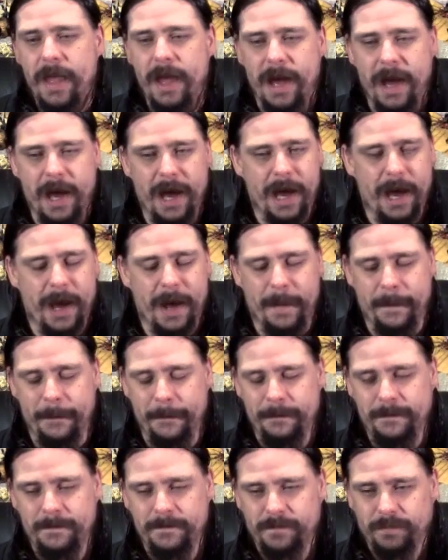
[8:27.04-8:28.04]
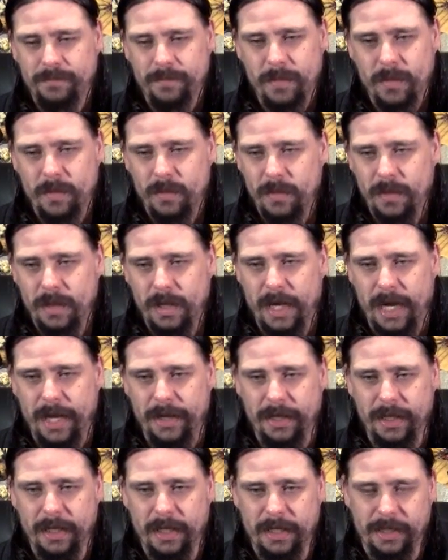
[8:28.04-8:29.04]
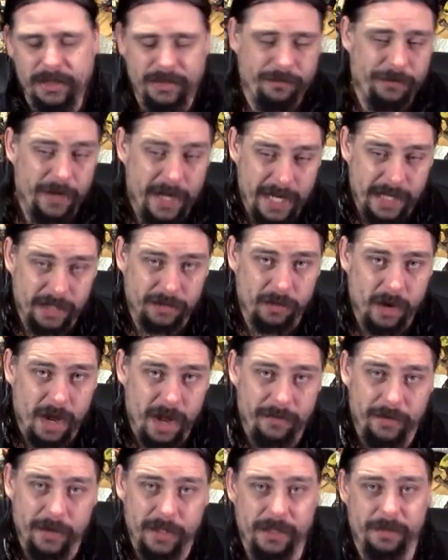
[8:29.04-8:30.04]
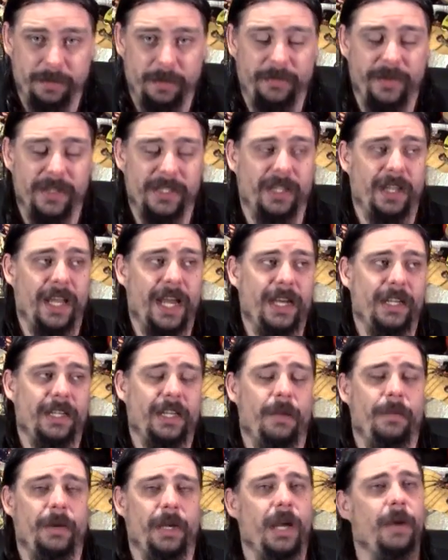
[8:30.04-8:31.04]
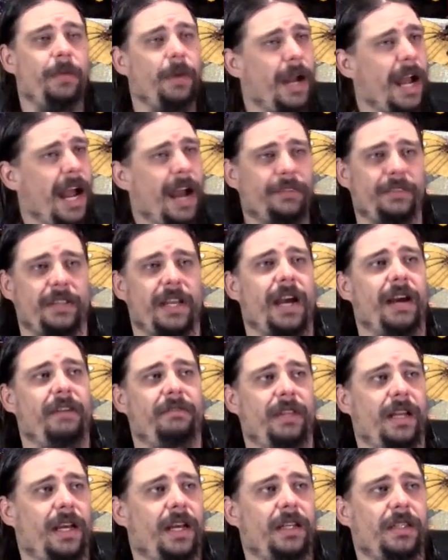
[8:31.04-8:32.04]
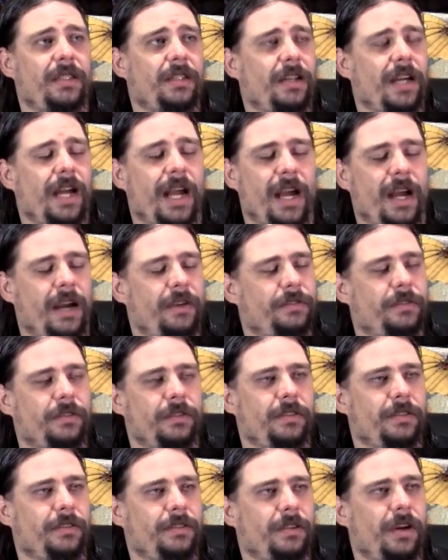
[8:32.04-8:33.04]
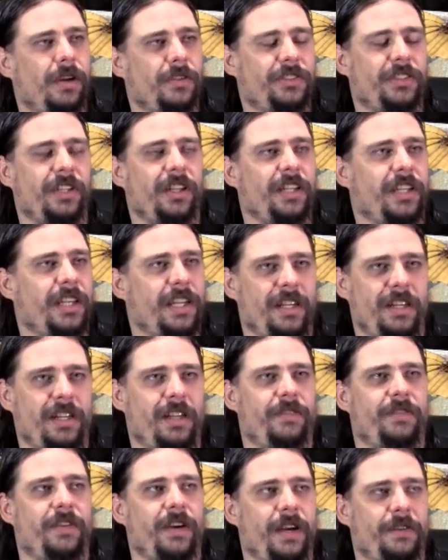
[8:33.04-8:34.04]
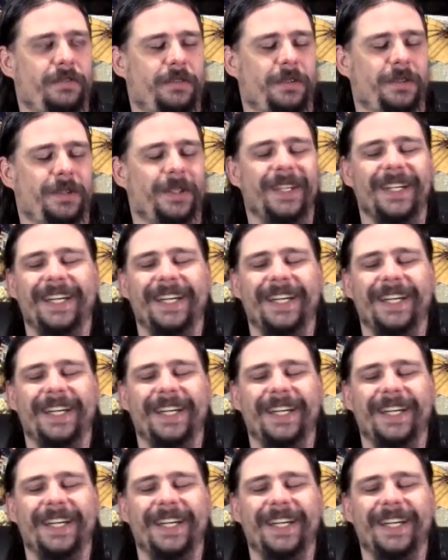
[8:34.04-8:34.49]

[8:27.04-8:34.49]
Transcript: Um, and this Phoenix Wright versus Professor Layton coming up. I have to have that. I have to. I'll sell a kidney if I have to.